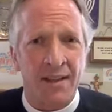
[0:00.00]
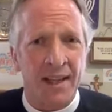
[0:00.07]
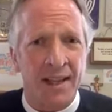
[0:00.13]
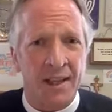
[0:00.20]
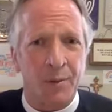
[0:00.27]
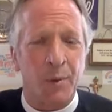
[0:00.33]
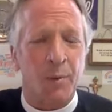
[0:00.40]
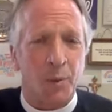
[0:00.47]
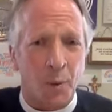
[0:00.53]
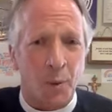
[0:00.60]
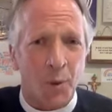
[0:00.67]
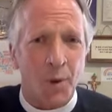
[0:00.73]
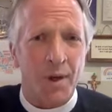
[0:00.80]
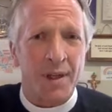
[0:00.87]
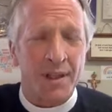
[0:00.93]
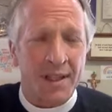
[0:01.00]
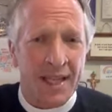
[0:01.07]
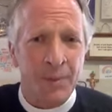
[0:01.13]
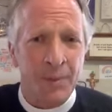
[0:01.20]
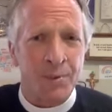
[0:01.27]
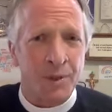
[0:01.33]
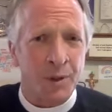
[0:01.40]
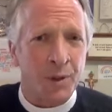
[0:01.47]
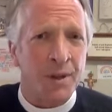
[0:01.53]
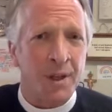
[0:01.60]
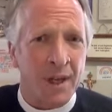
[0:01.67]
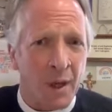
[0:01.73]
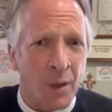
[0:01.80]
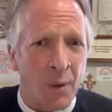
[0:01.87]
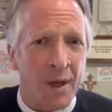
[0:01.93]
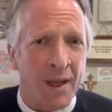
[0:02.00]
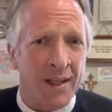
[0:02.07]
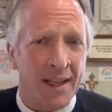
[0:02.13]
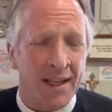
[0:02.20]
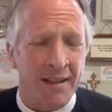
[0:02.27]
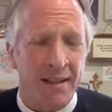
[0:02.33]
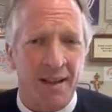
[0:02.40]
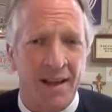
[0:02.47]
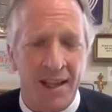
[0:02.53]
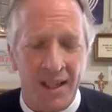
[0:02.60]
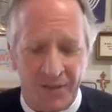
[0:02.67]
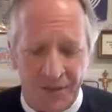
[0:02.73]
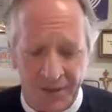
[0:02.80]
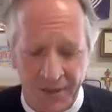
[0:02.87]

that the reward keeps on going, that life